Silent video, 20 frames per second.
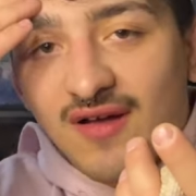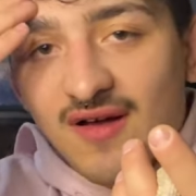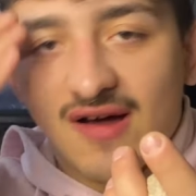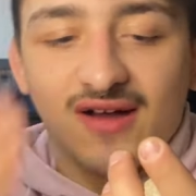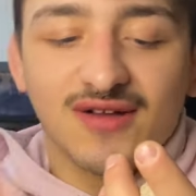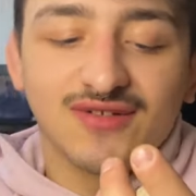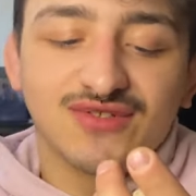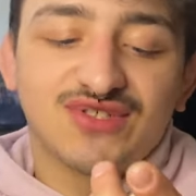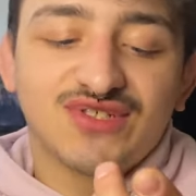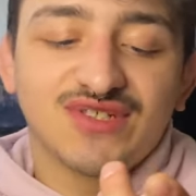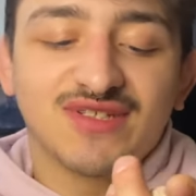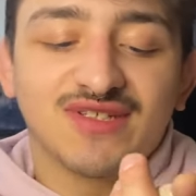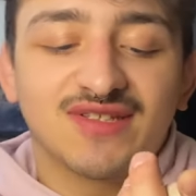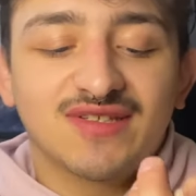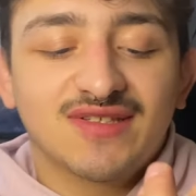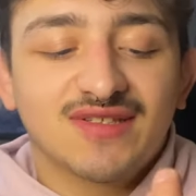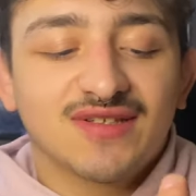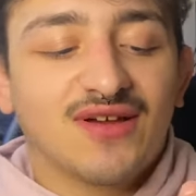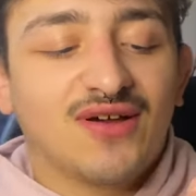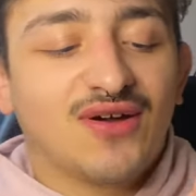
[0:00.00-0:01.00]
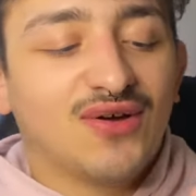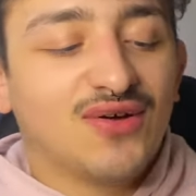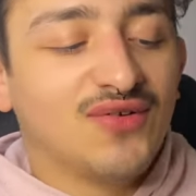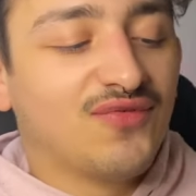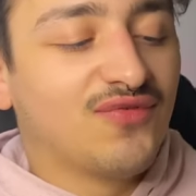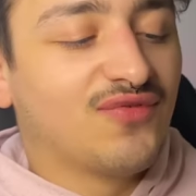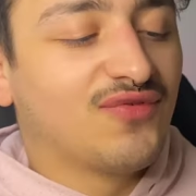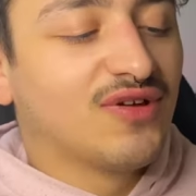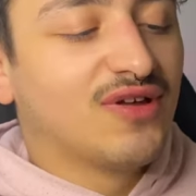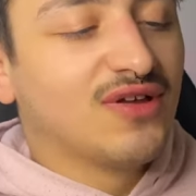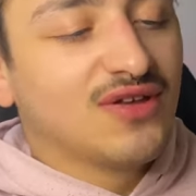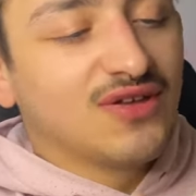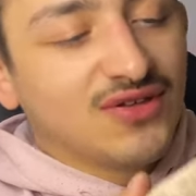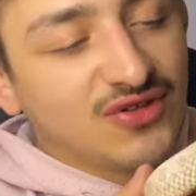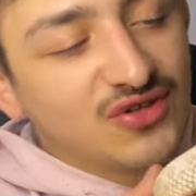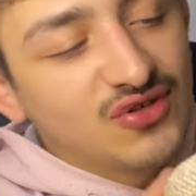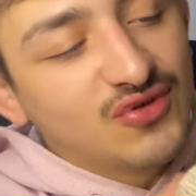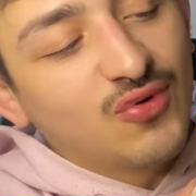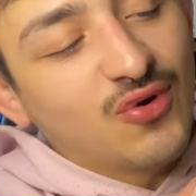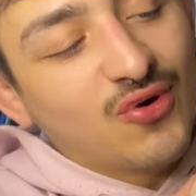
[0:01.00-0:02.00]
conscious of
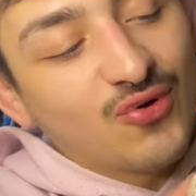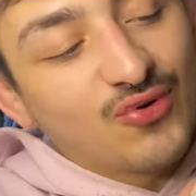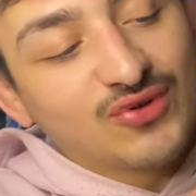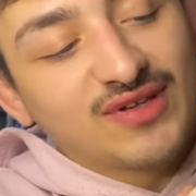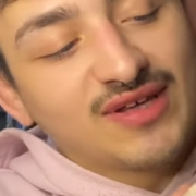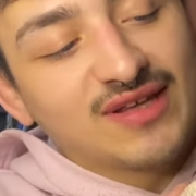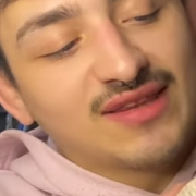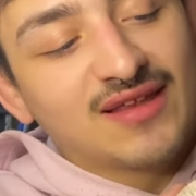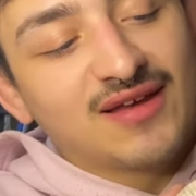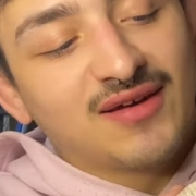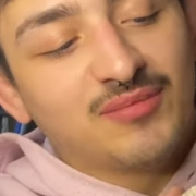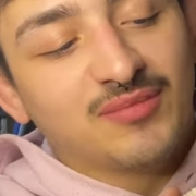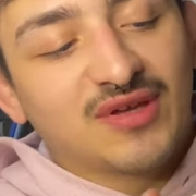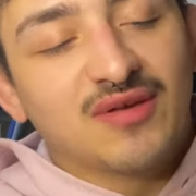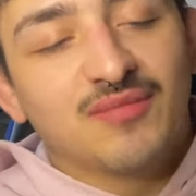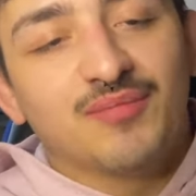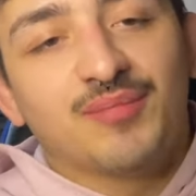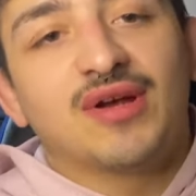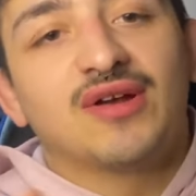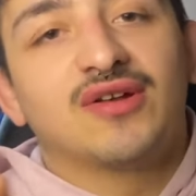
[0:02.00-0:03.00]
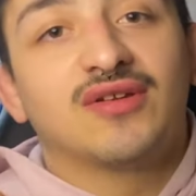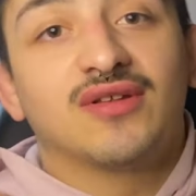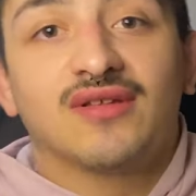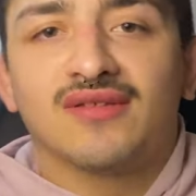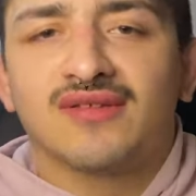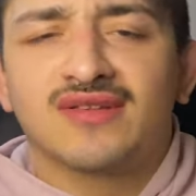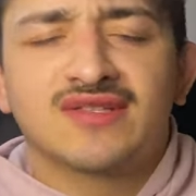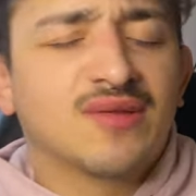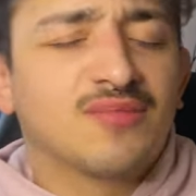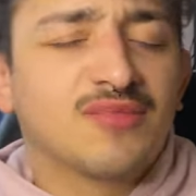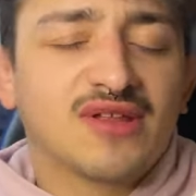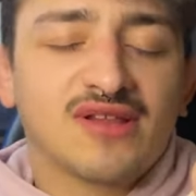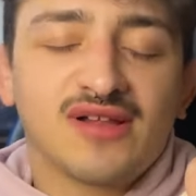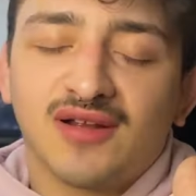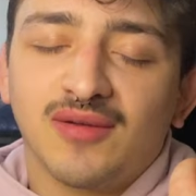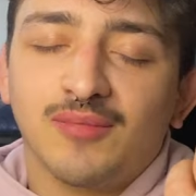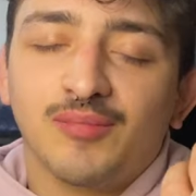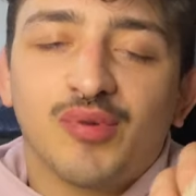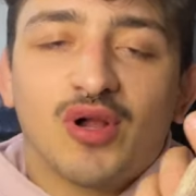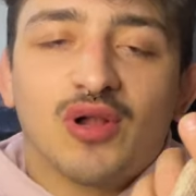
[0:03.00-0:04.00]
you holding them compared to something like
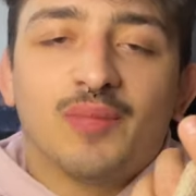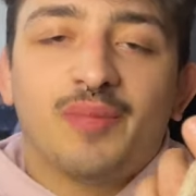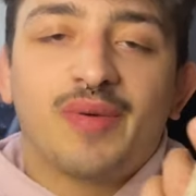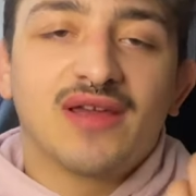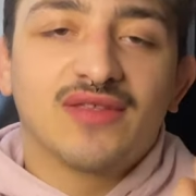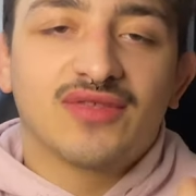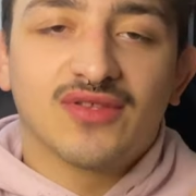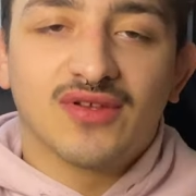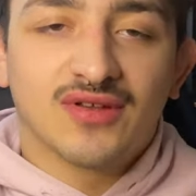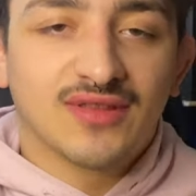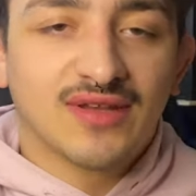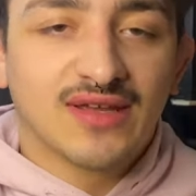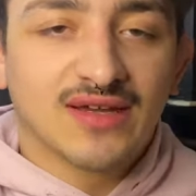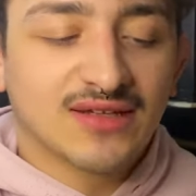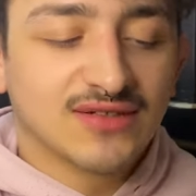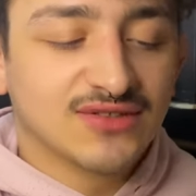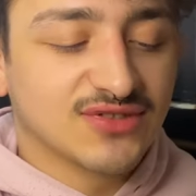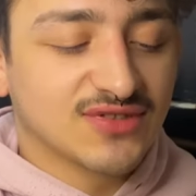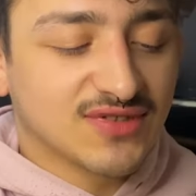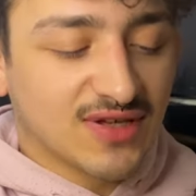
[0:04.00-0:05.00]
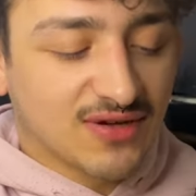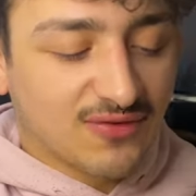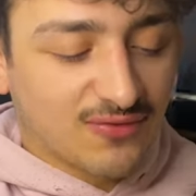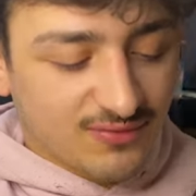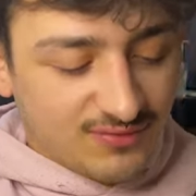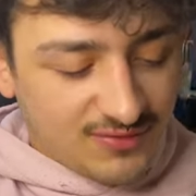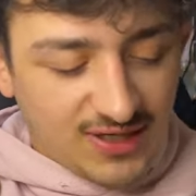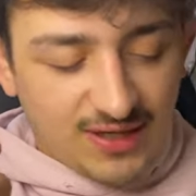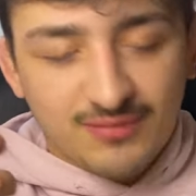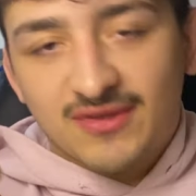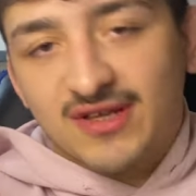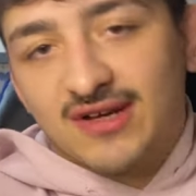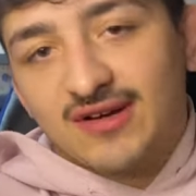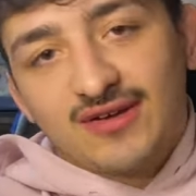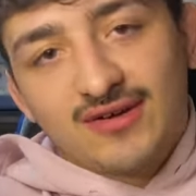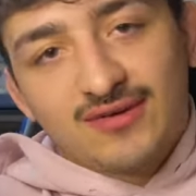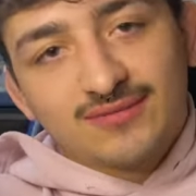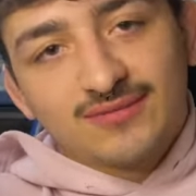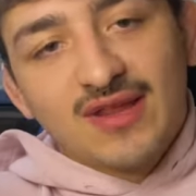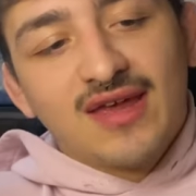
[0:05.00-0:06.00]
a ball python that can just like, yep, there you
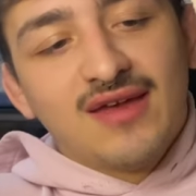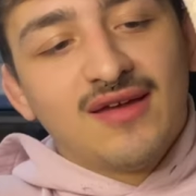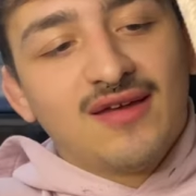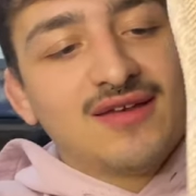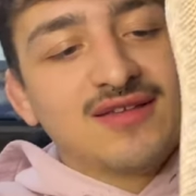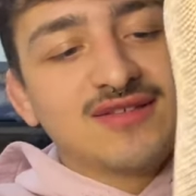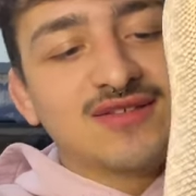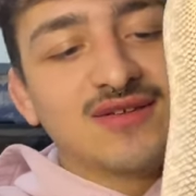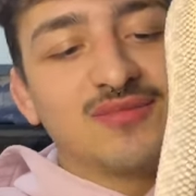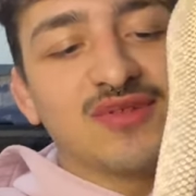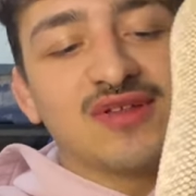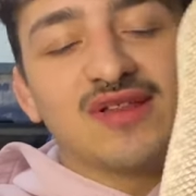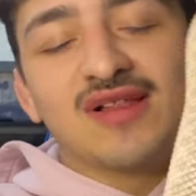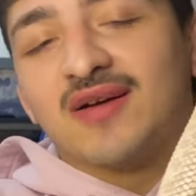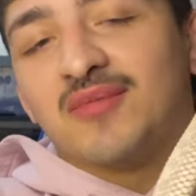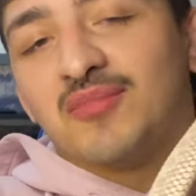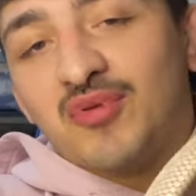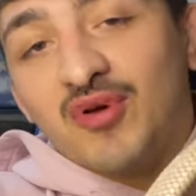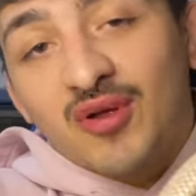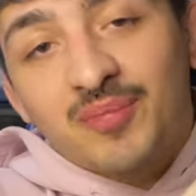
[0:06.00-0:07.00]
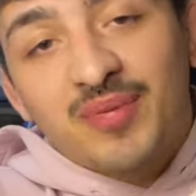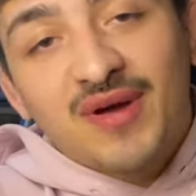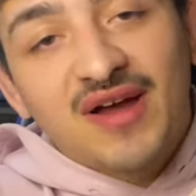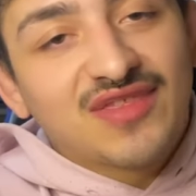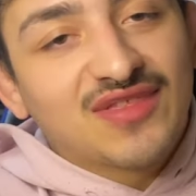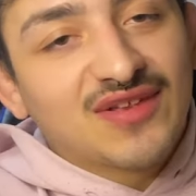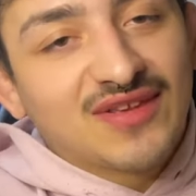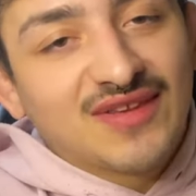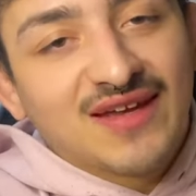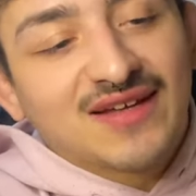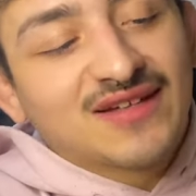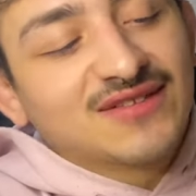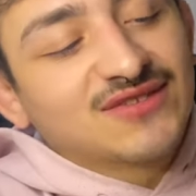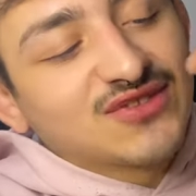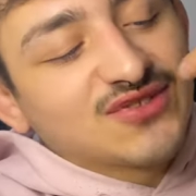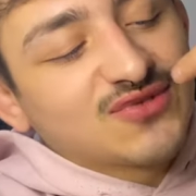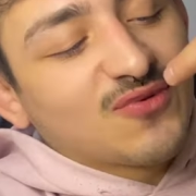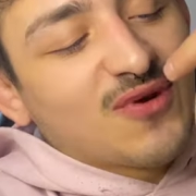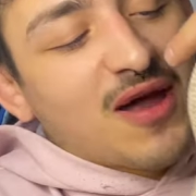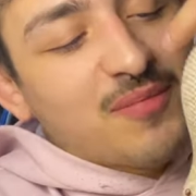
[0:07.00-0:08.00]
go. Something like a ball python that can
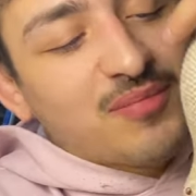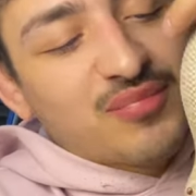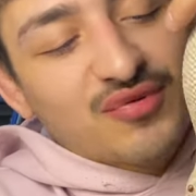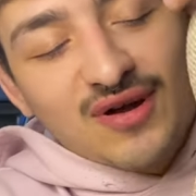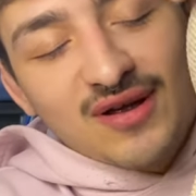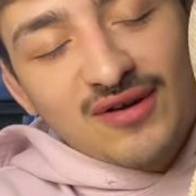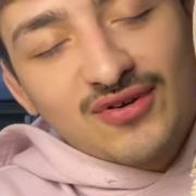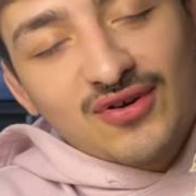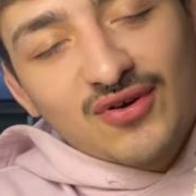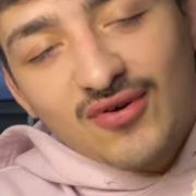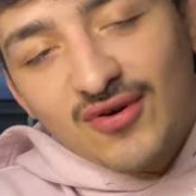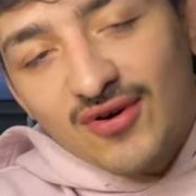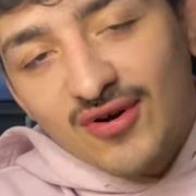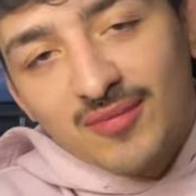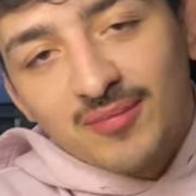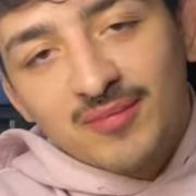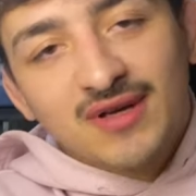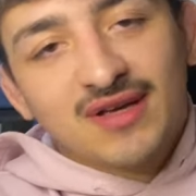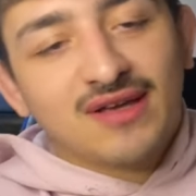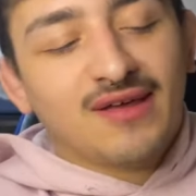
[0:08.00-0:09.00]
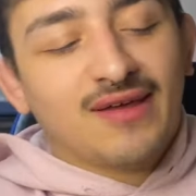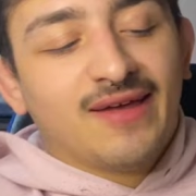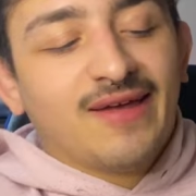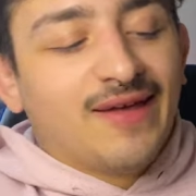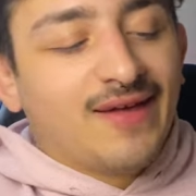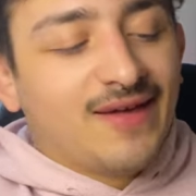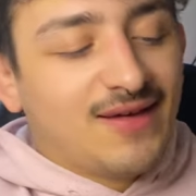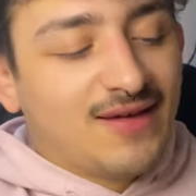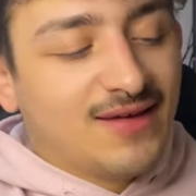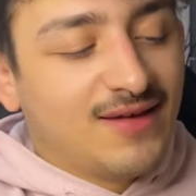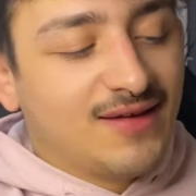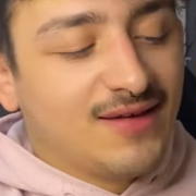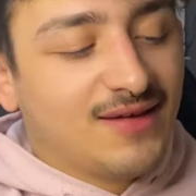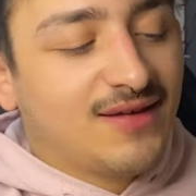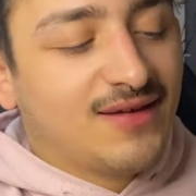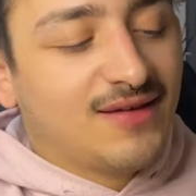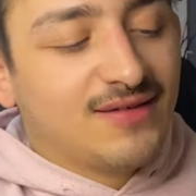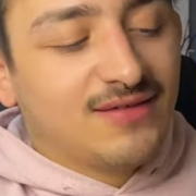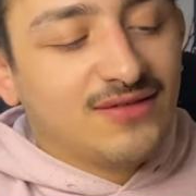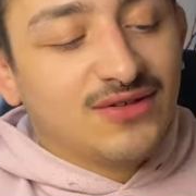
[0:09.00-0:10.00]
just wrap around your arm
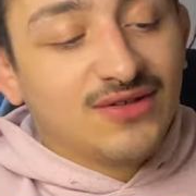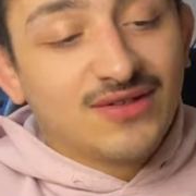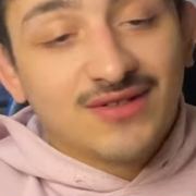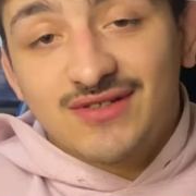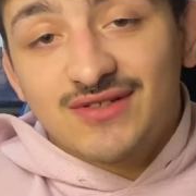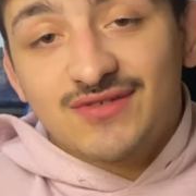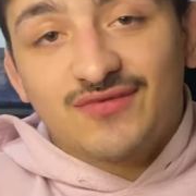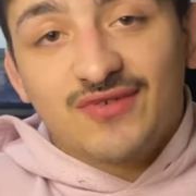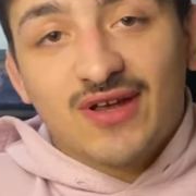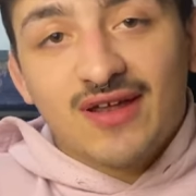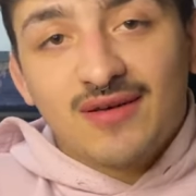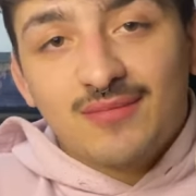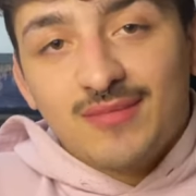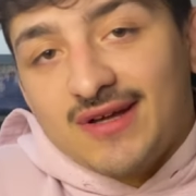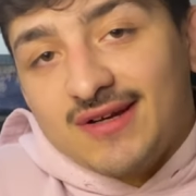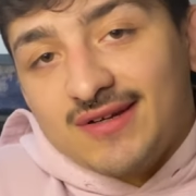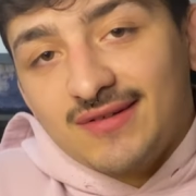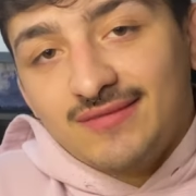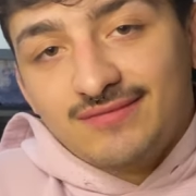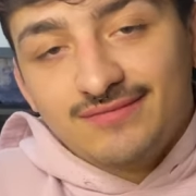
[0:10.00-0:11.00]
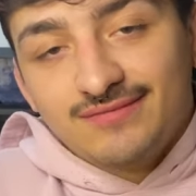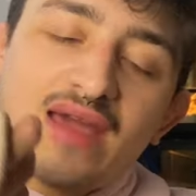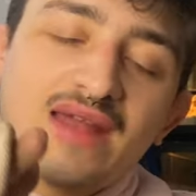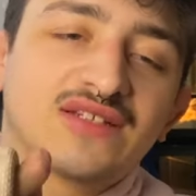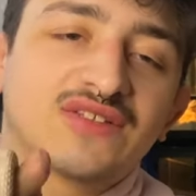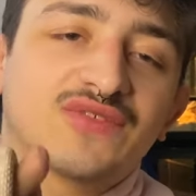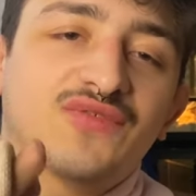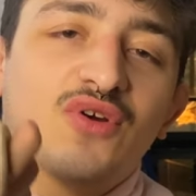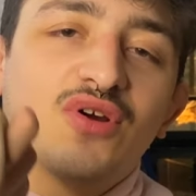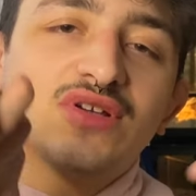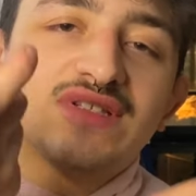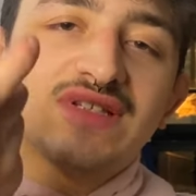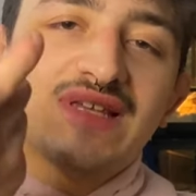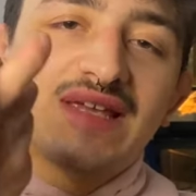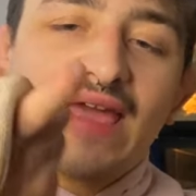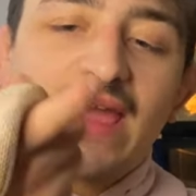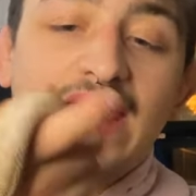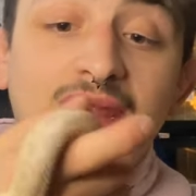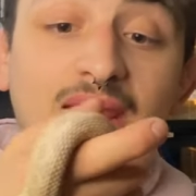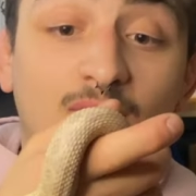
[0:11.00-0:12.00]
and you could just forget about it. And as far as
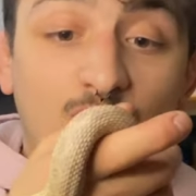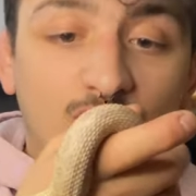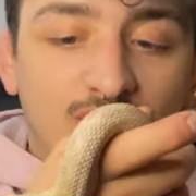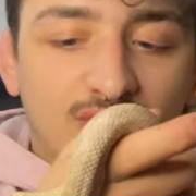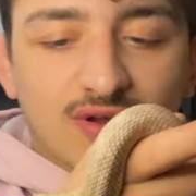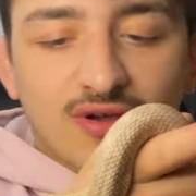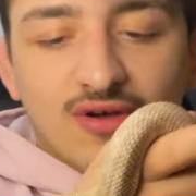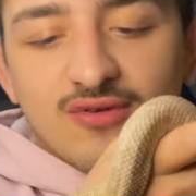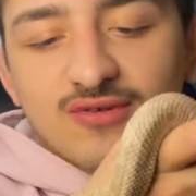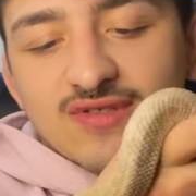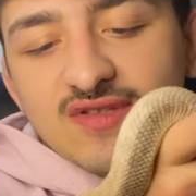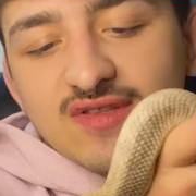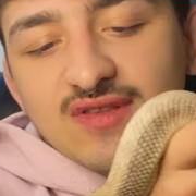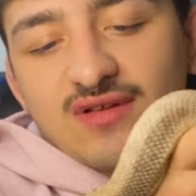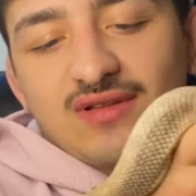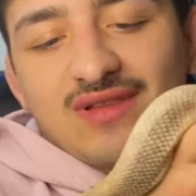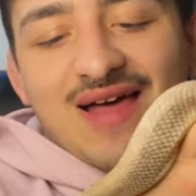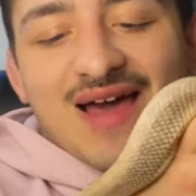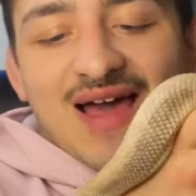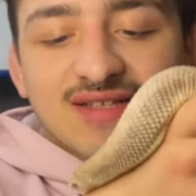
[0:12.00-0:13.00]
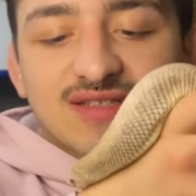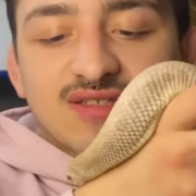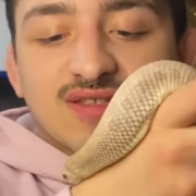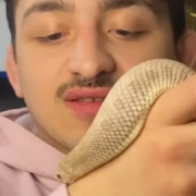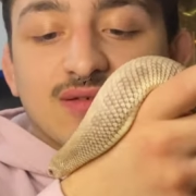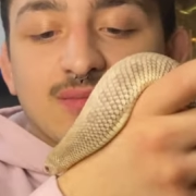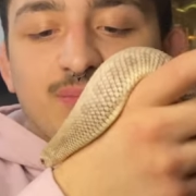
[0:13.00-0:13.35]
getting one goes, the last